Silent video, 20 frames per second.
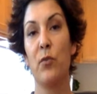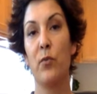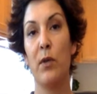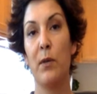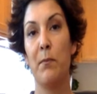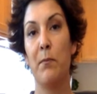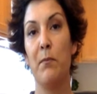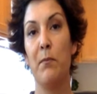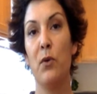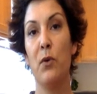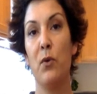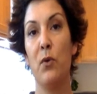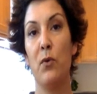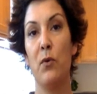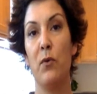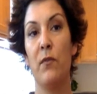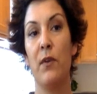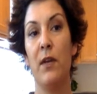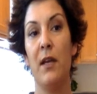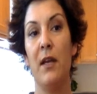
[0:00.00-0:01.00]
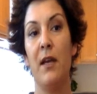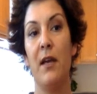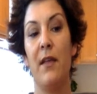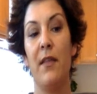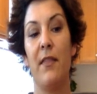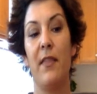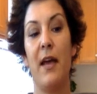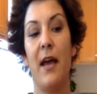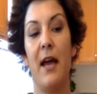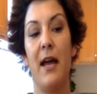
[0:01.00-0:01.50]
to remove
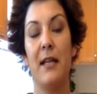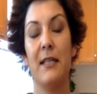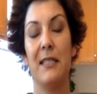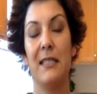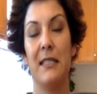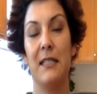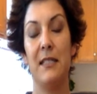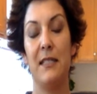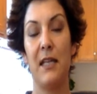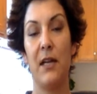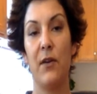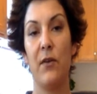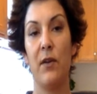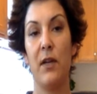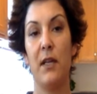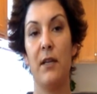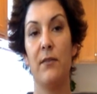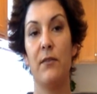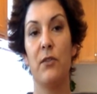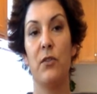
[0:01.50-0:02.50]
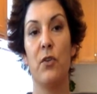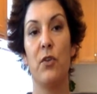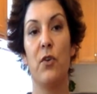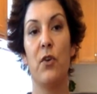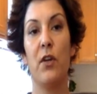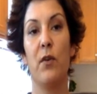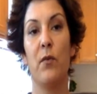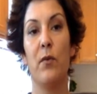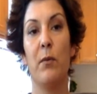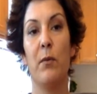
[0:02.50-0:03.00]
that dairy. So you're
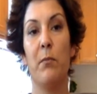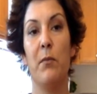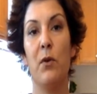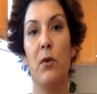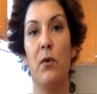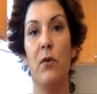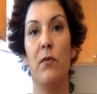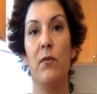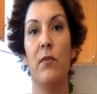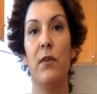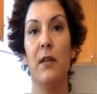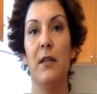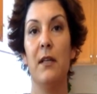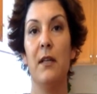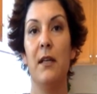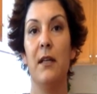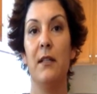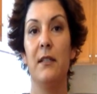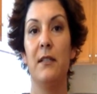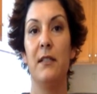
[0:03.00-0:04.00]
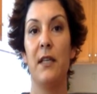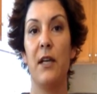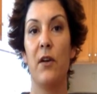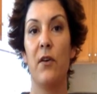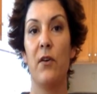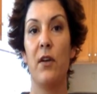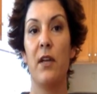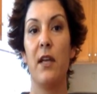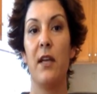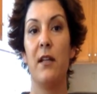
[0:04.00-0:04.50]
going to remove
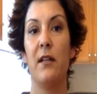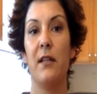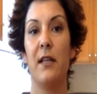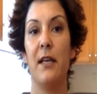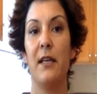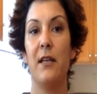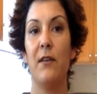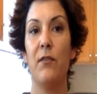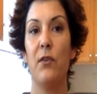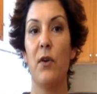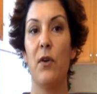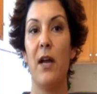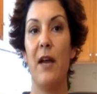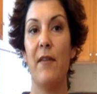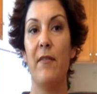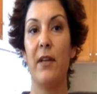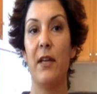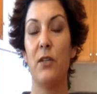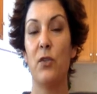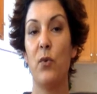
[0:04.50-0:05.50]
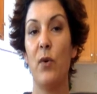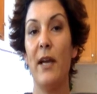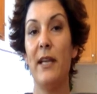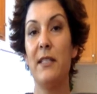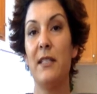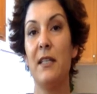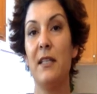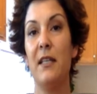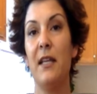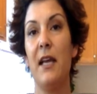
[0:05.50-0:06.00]
dairy, like if you're having it
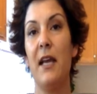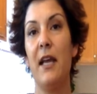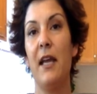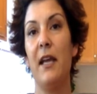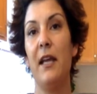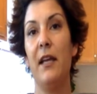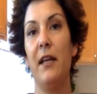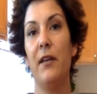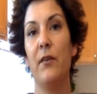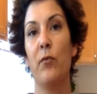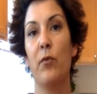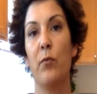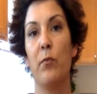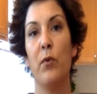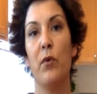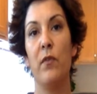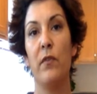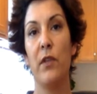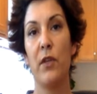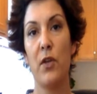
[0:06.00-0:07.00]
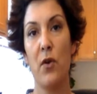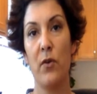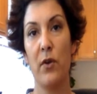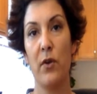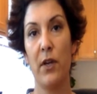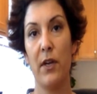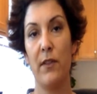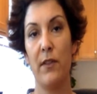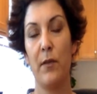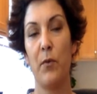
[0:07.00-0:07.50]
twice a day, remove the
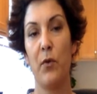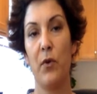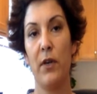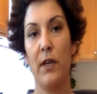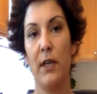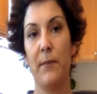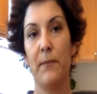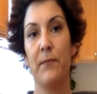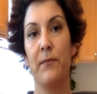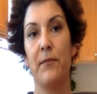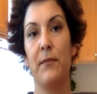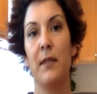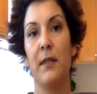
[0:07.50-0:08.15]
yogurt in the morning.